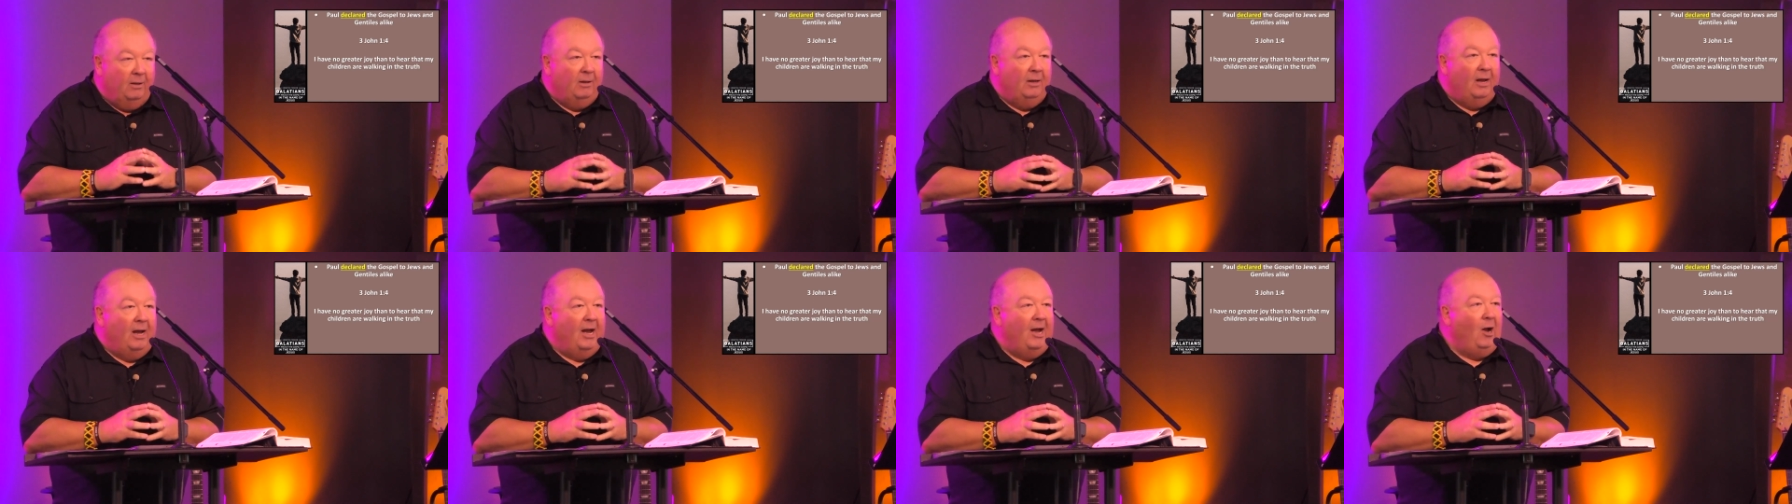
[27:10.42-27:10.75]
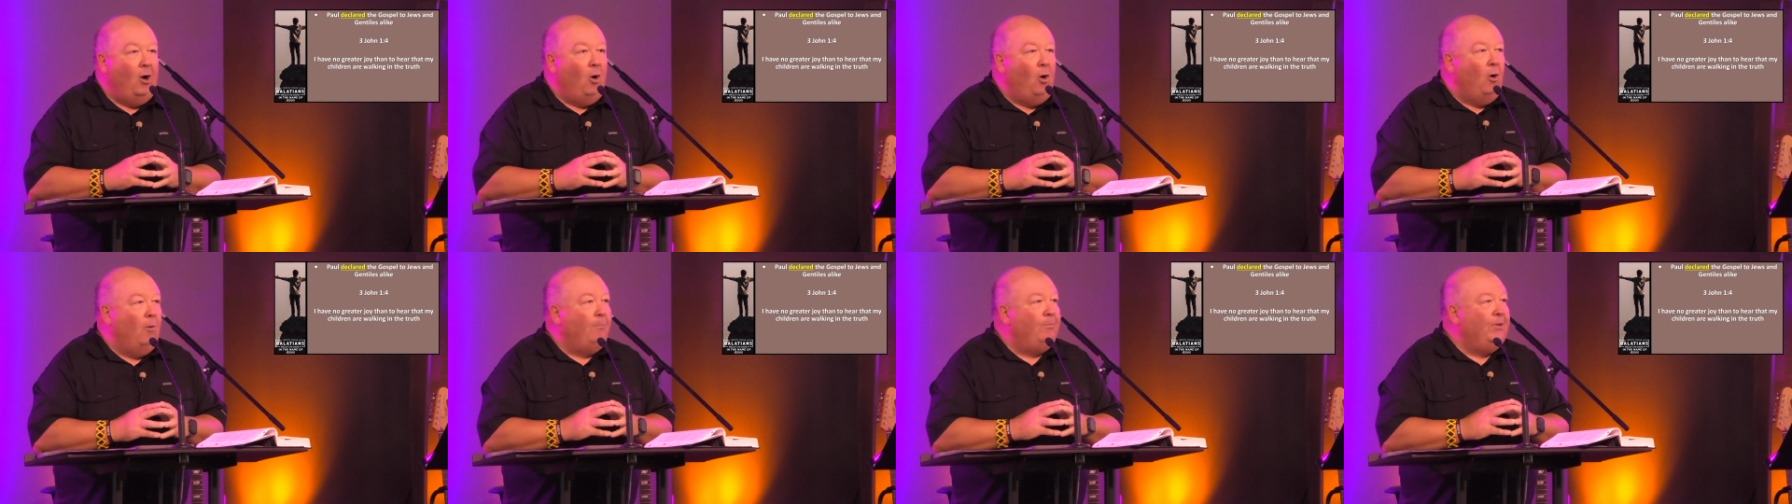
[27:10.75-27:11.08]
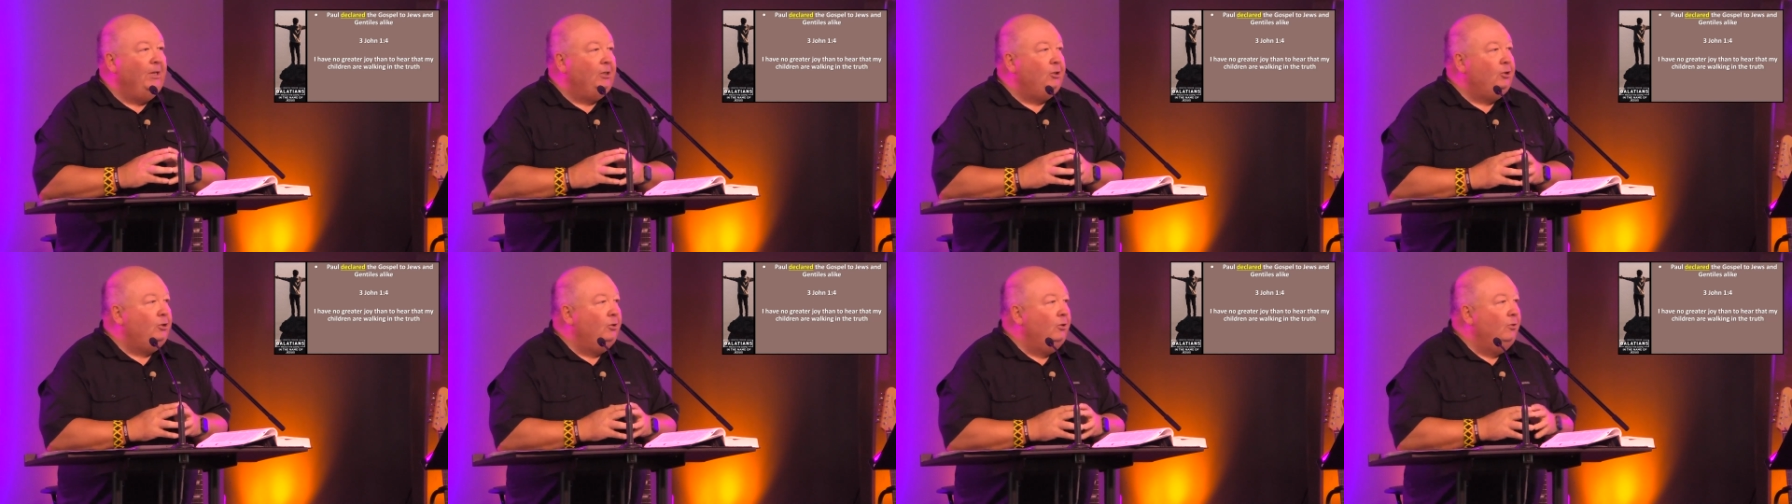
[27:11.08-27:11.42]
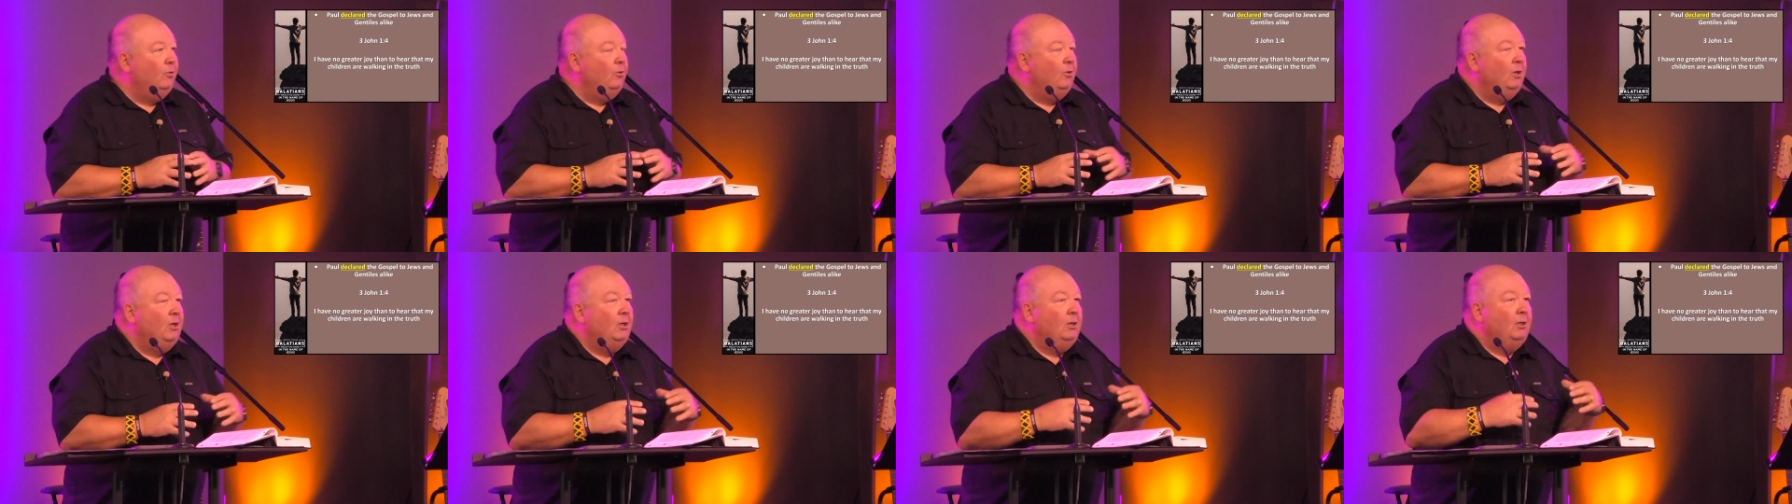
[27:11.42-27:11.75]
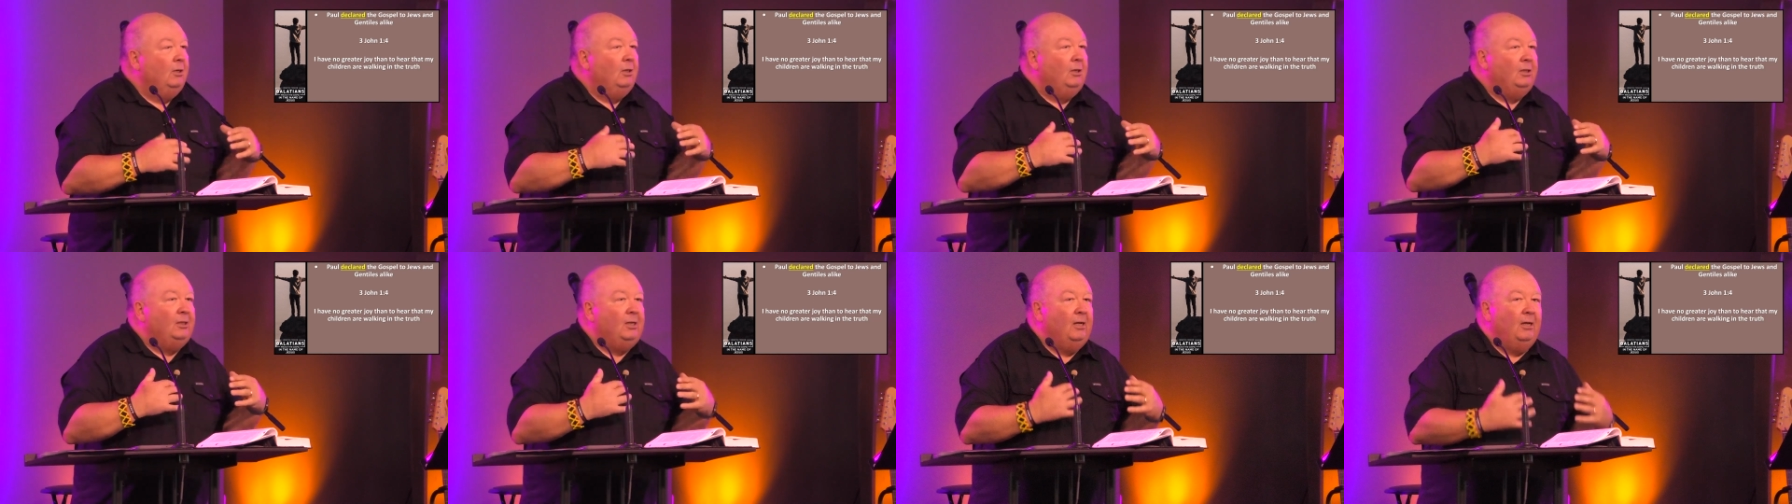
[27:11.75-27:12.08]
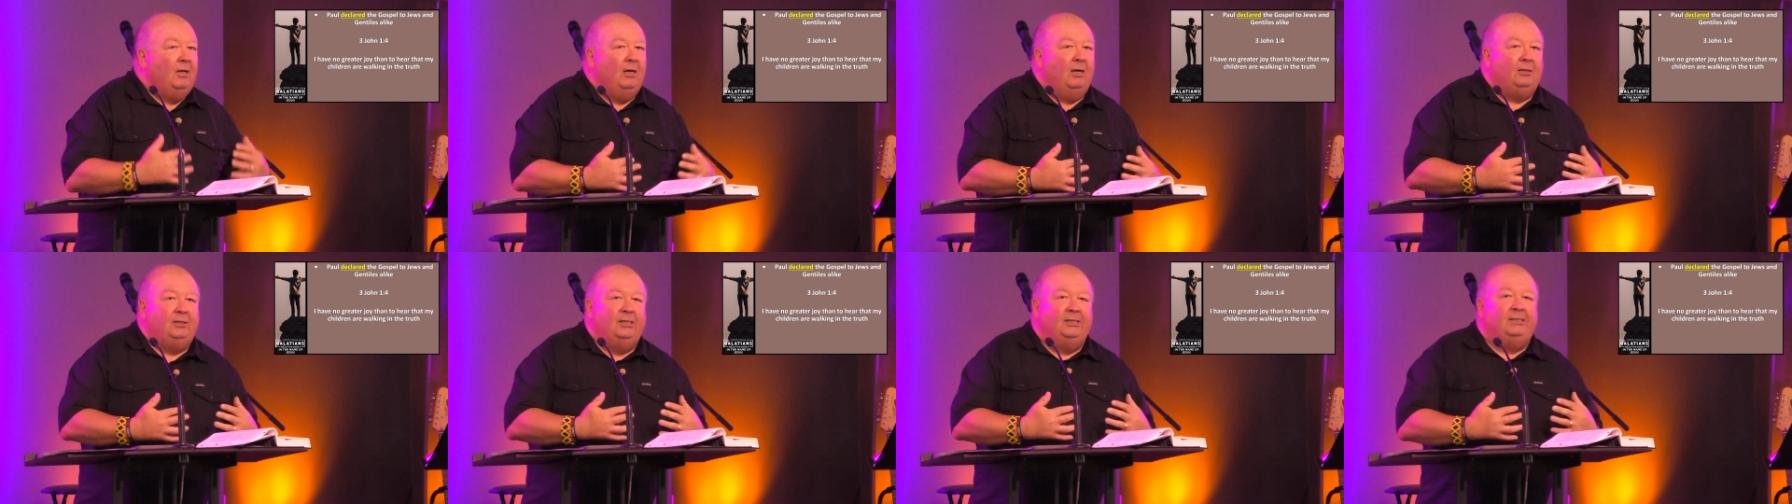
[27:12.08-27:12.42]
I hope that you
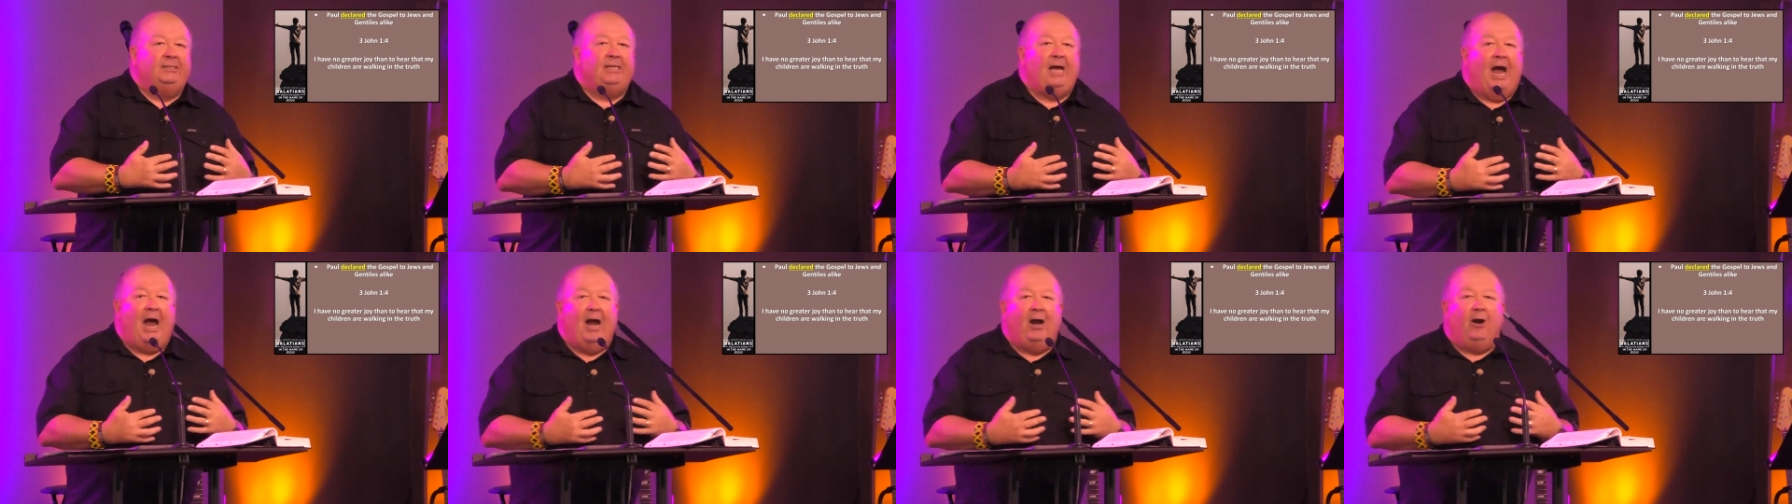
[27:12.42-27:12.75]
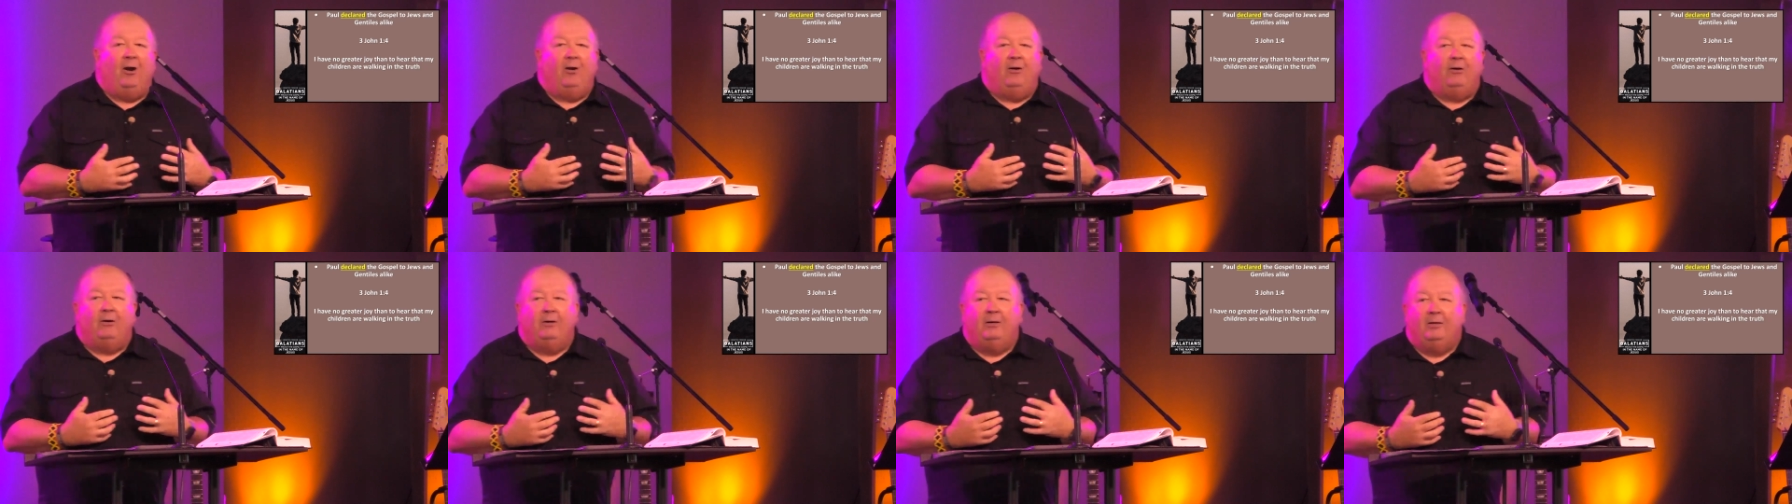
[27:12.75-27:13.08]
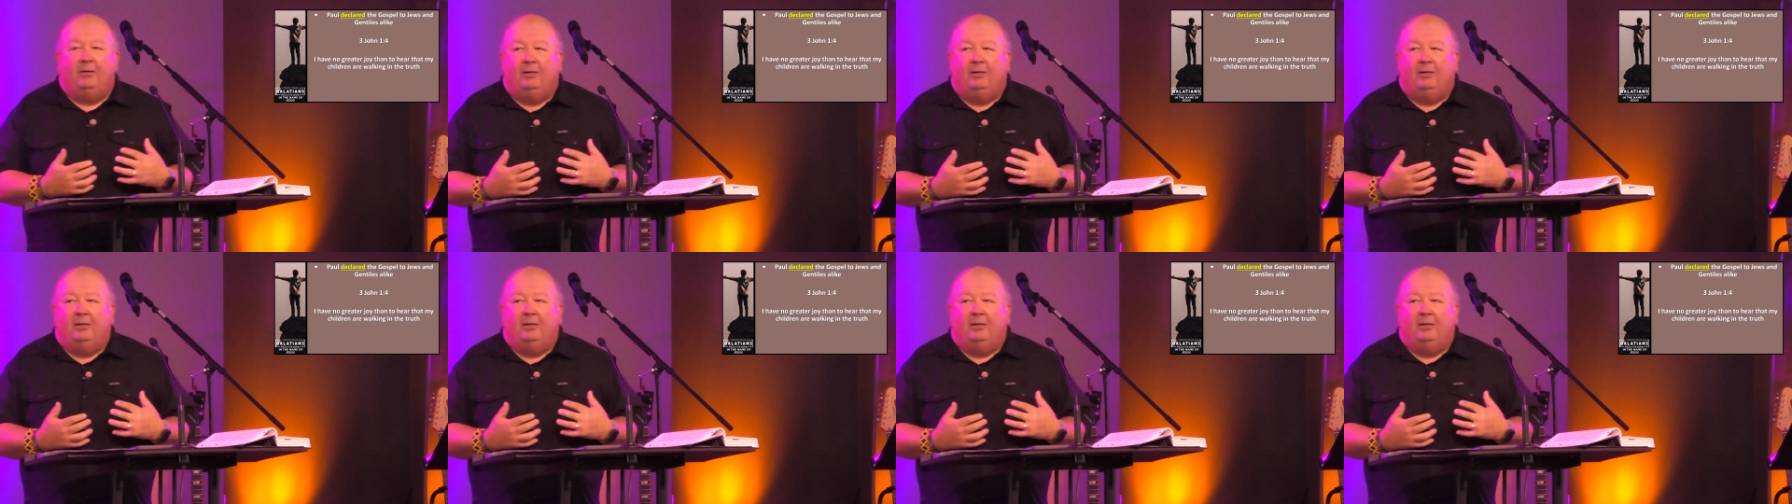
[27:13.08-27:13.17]
desire